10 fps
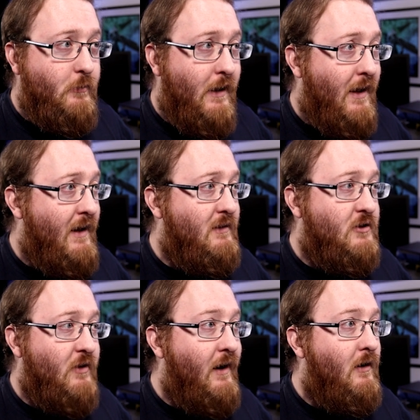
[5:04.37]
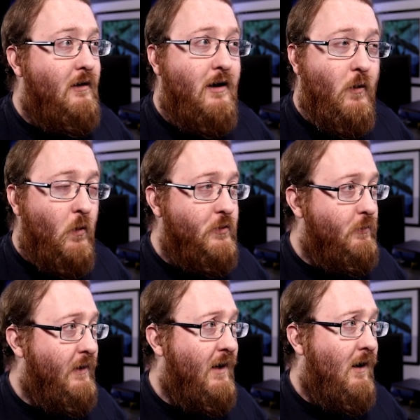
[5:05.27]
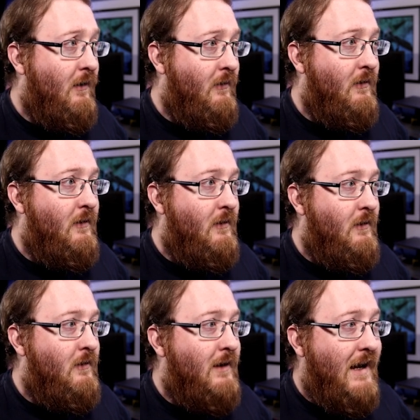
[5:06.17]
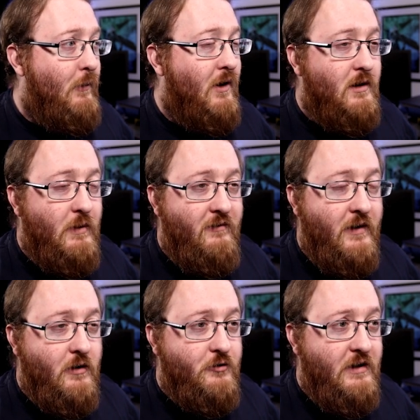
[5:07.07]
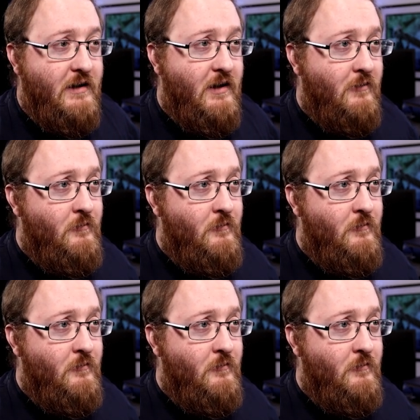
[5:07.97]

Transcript: behind the striker, can also play anywhere in the midfield really.